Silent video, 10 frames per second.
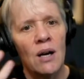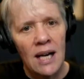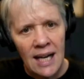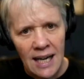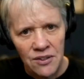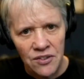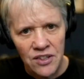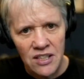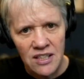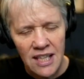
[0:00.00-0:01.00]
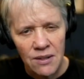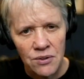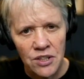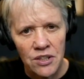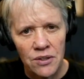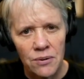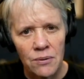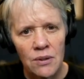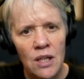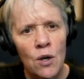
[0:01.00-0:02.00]
how does this sound to you?
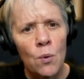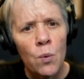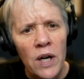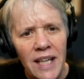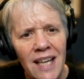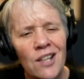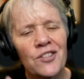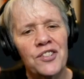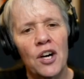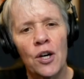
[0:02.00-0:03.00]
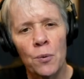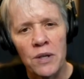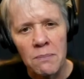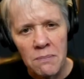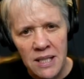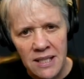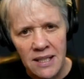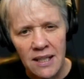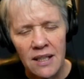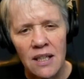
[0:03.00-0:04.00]
What else are we
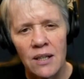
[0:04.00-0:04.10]
missing?